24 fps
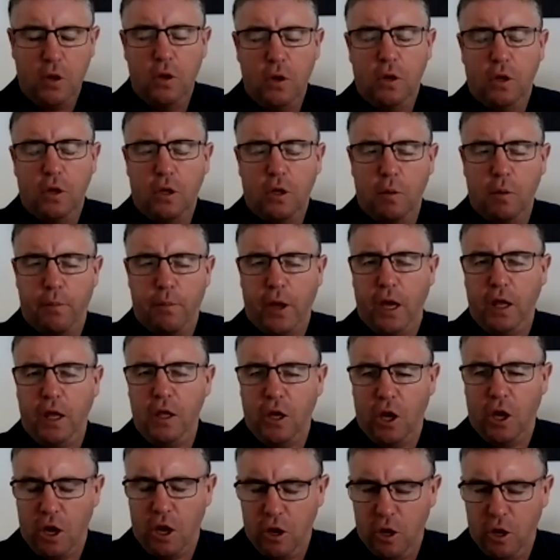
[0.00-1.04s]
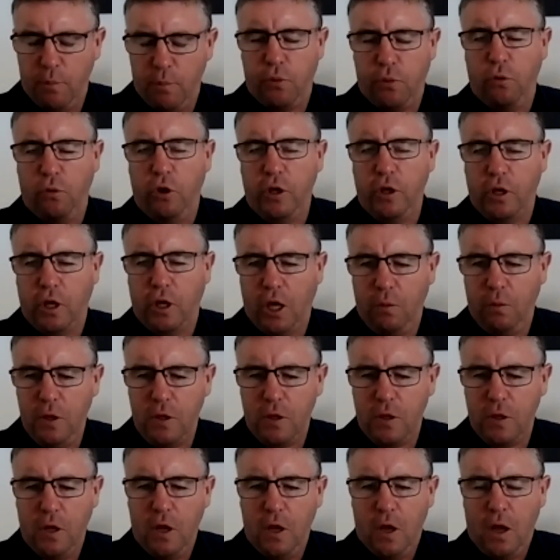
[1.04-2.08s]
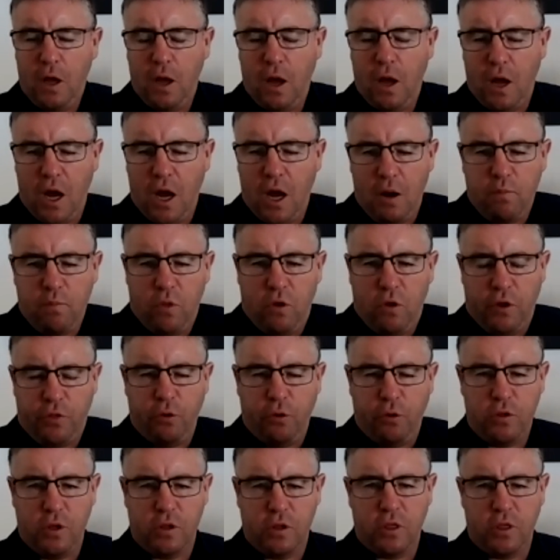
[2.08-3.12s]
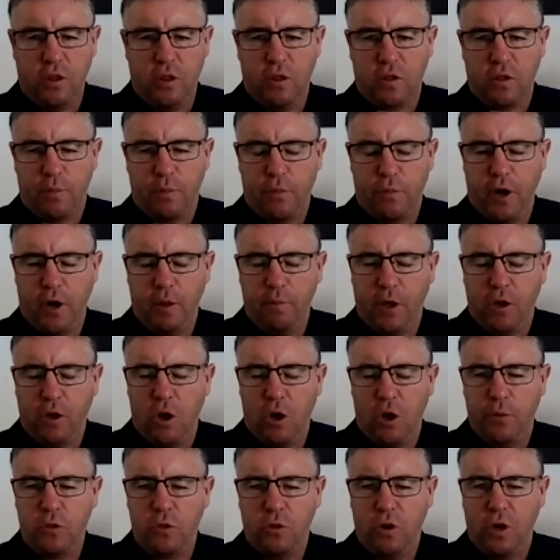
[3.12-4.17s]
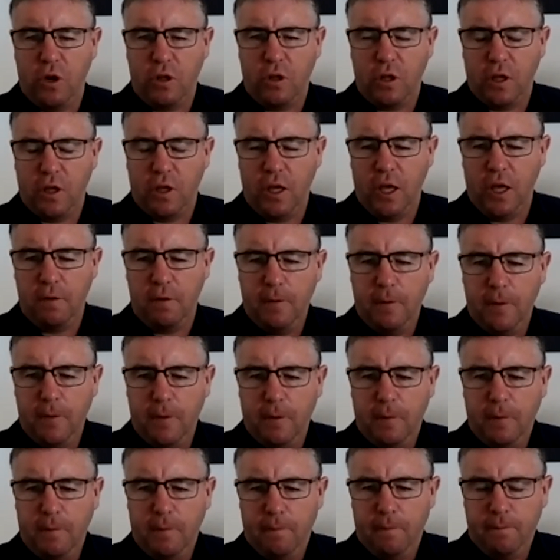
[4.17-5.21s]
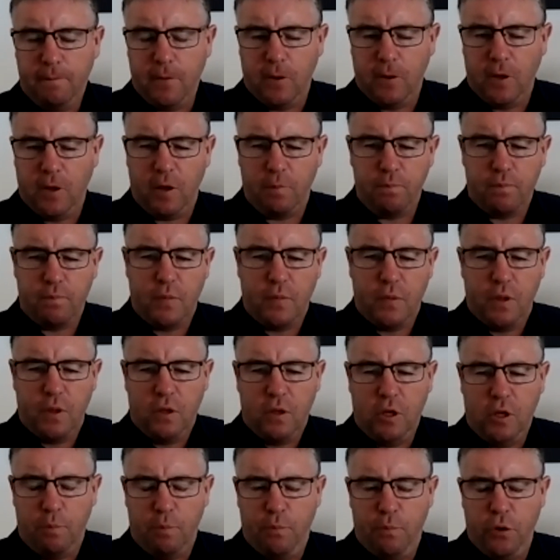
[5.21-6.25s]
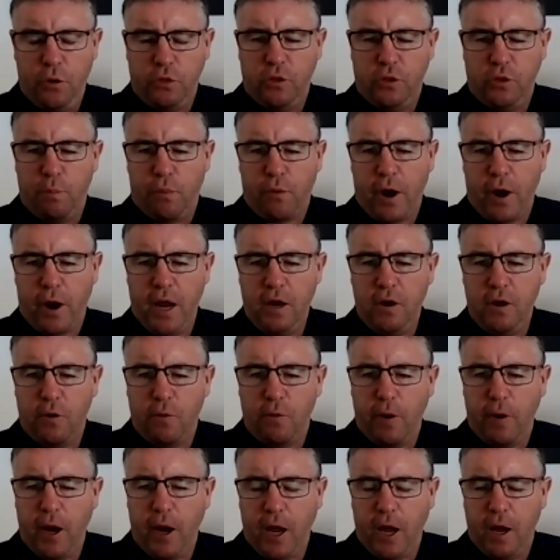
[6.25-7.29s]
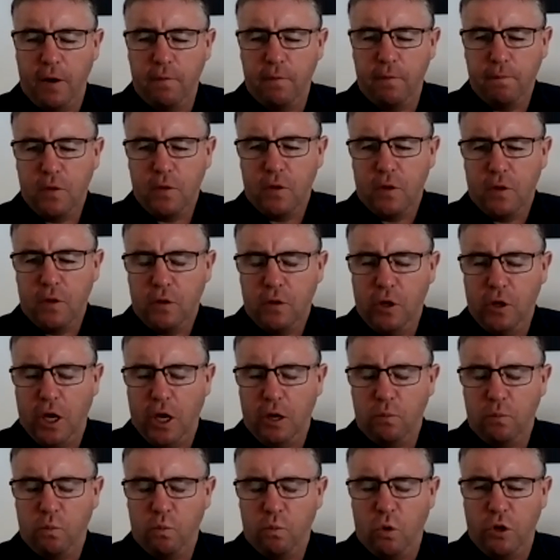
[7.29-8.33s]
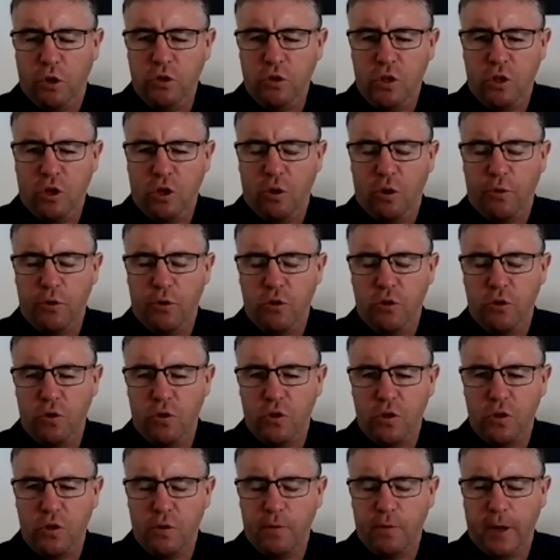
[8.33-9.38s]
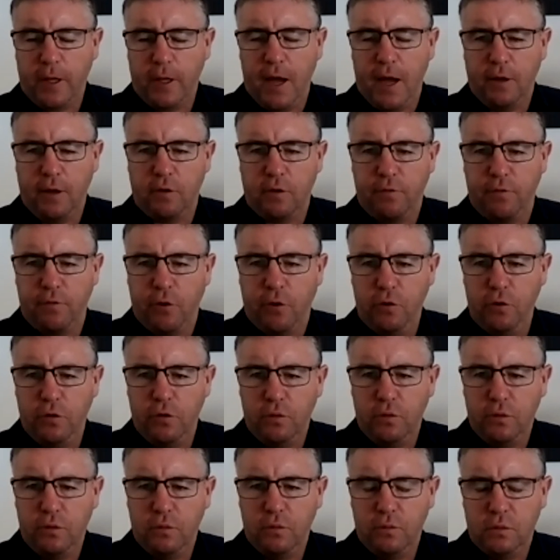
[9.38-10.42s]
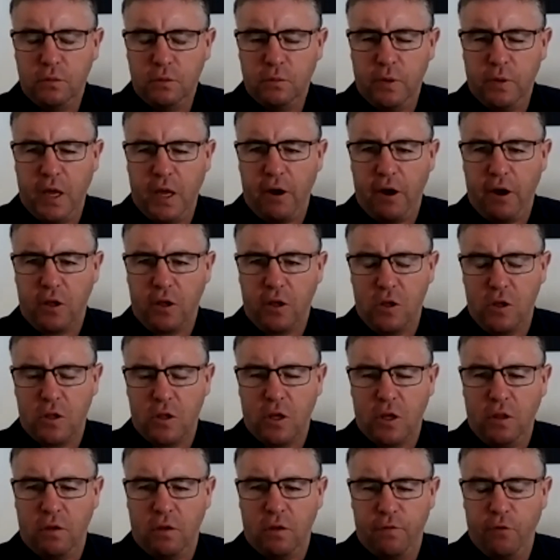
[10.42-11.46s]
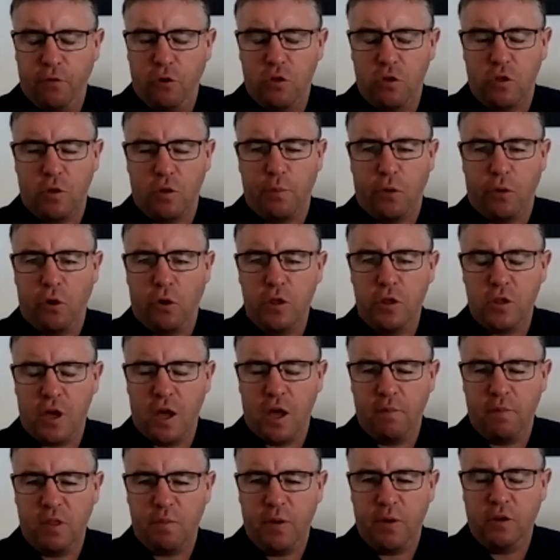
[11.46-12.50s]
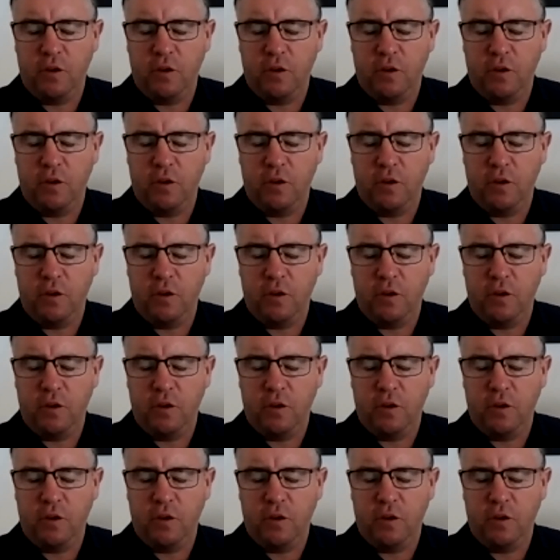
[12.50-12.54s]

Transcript: competing, employing Kiwis. I also think there's a pretty big opportunity here to put the brand around what New Zealand produces in regard to food. We are actually seeing the food supply chain has been